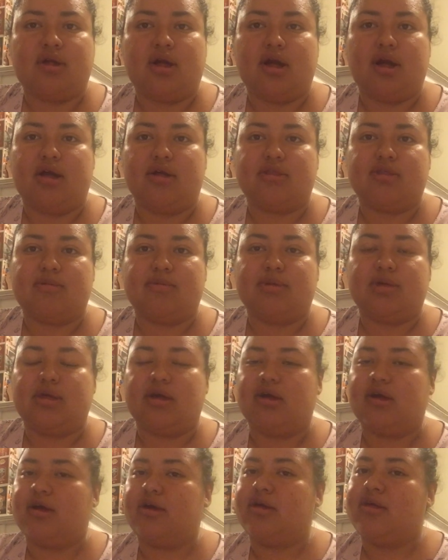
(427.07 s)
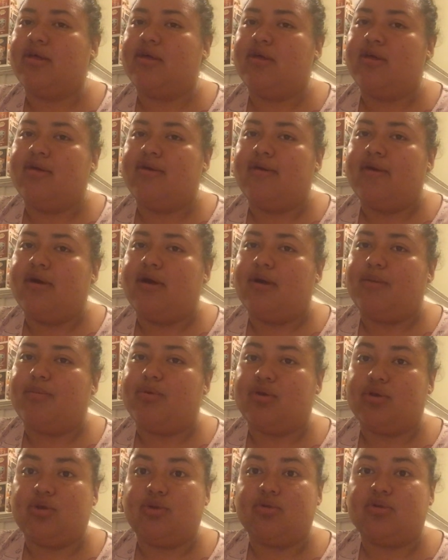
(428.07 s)
uh, to be a
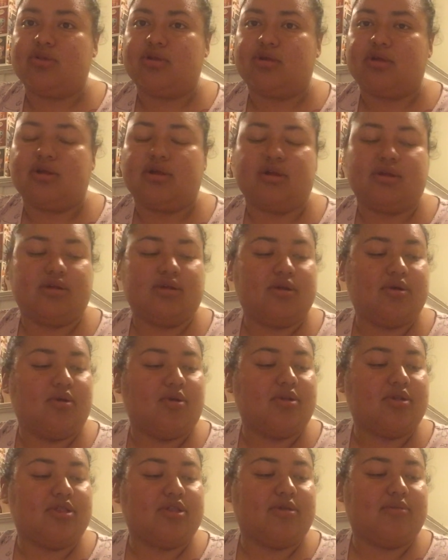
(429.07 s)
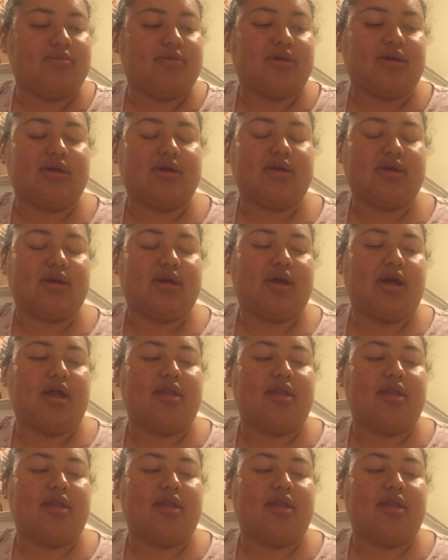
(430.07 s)
producer or something.